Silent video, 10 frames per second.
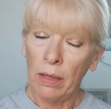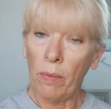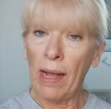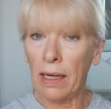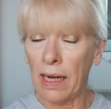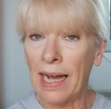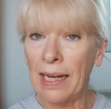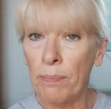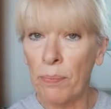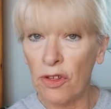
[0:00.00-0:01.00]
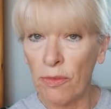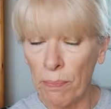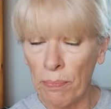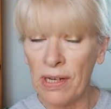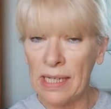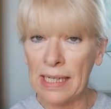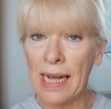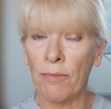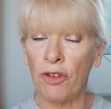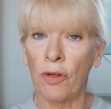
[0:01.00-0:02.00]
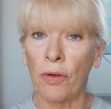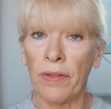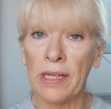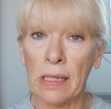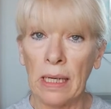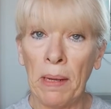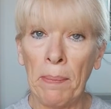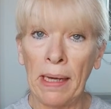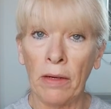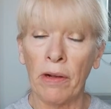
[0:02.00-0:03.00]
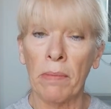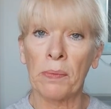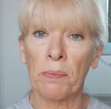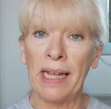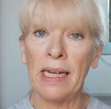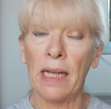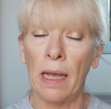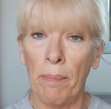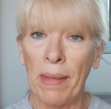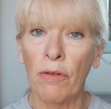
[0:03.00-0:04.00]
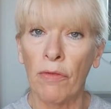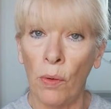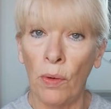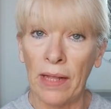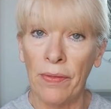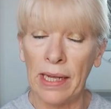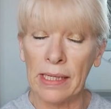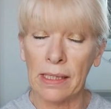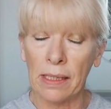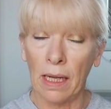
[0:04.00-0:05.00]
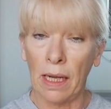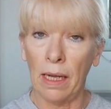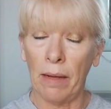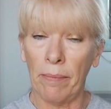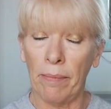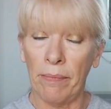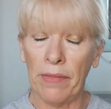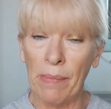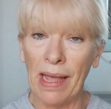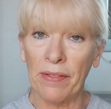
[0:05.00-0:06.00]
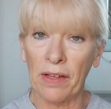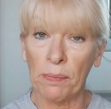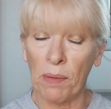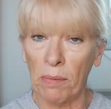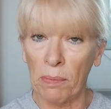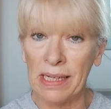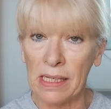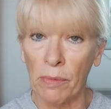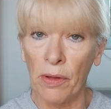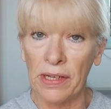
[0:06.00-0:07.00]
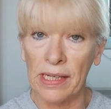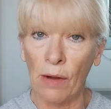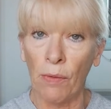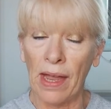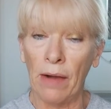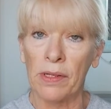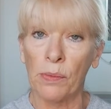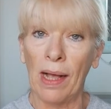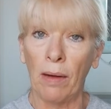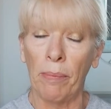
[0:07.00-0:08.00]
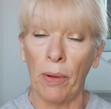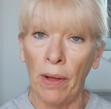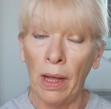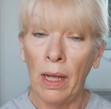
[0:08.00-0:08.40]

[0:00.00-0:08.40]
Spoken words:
Well, I'm pretty damn sure that Sleepy Pilgrim has played a big role in this. There's probably some others out there as well, but